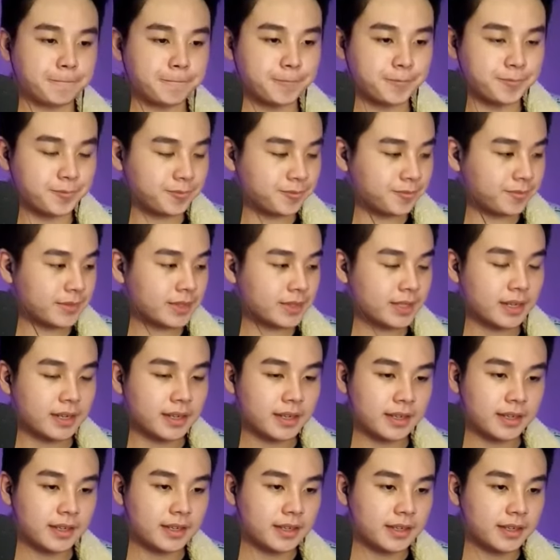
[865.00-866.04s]

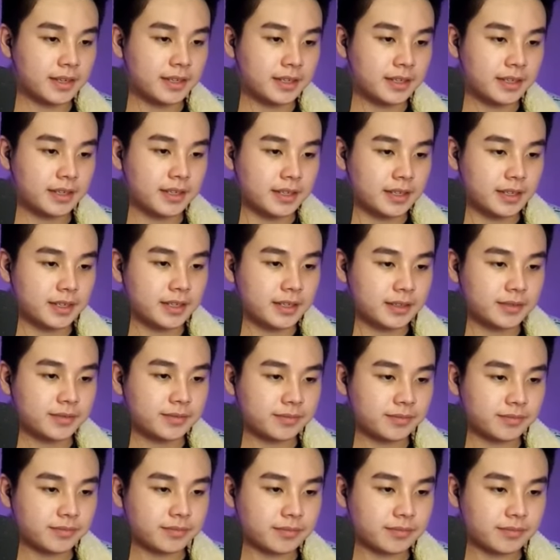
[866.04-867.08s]

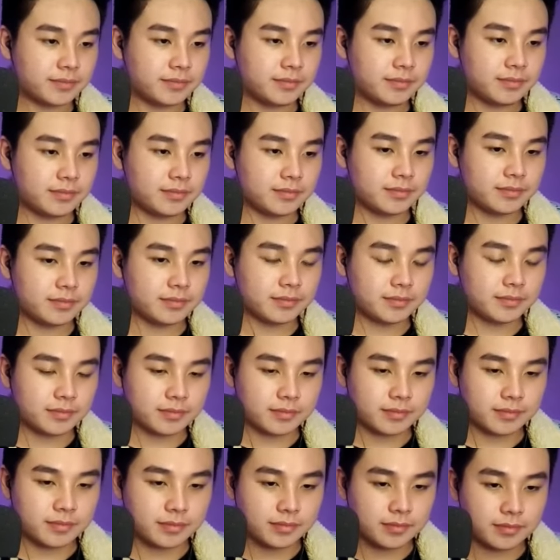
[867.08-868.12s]

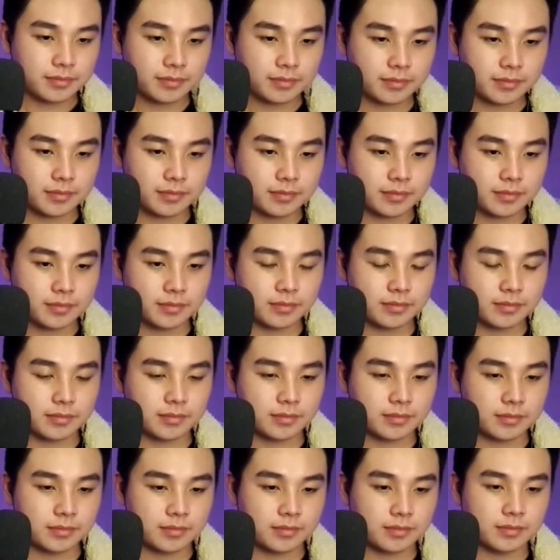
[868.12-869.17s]

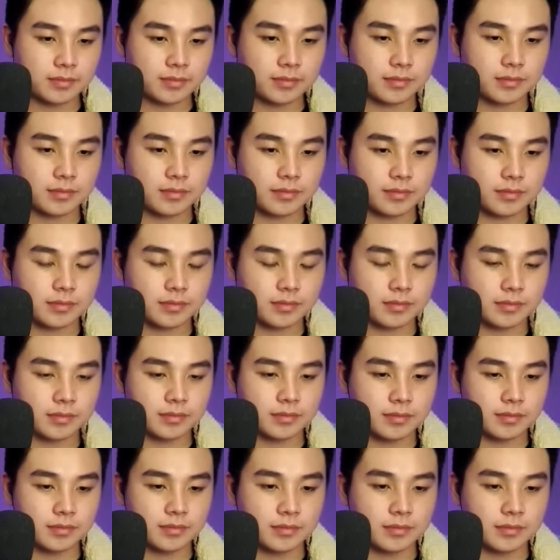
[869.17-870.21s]

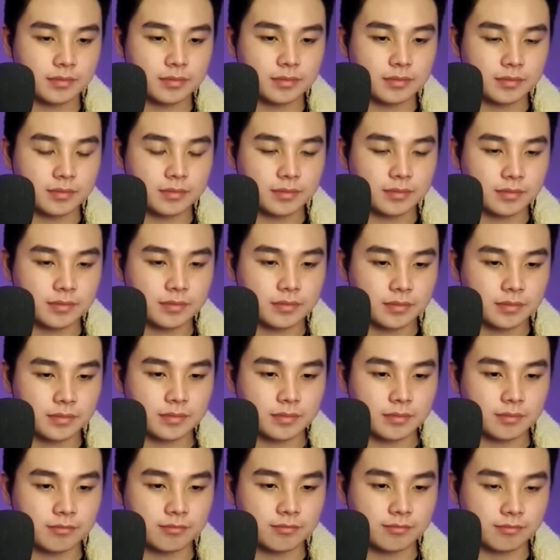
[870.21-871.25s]

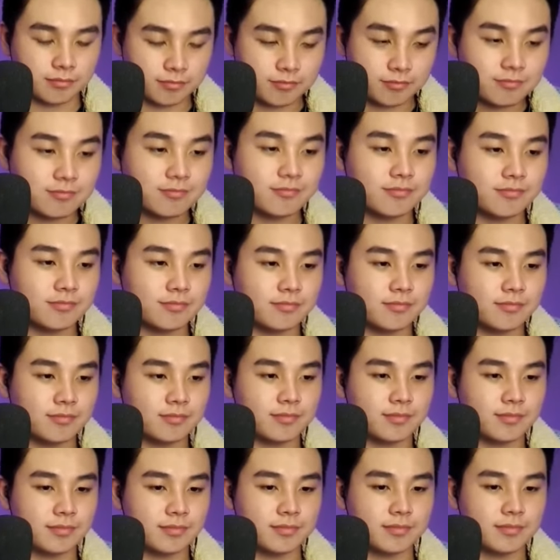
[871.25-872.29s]

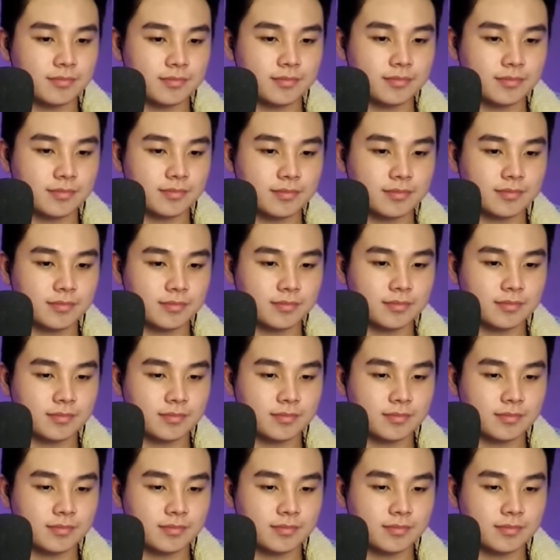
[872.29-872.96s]
The person shown says nothing.